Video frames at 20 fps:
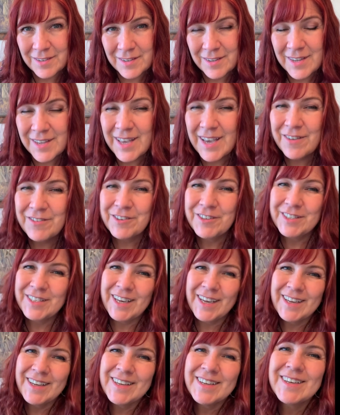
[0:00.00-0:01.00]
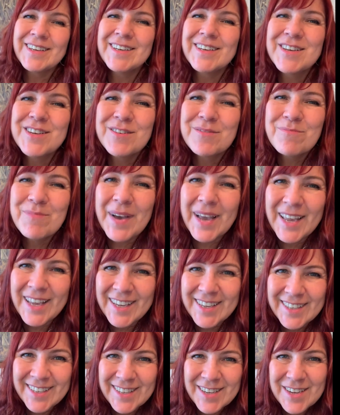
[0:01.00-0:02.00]
Have a good day. Bye.
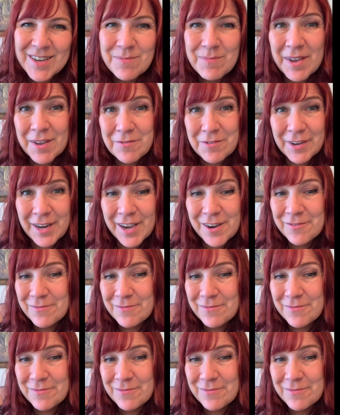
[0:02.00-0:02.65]
Bye for now.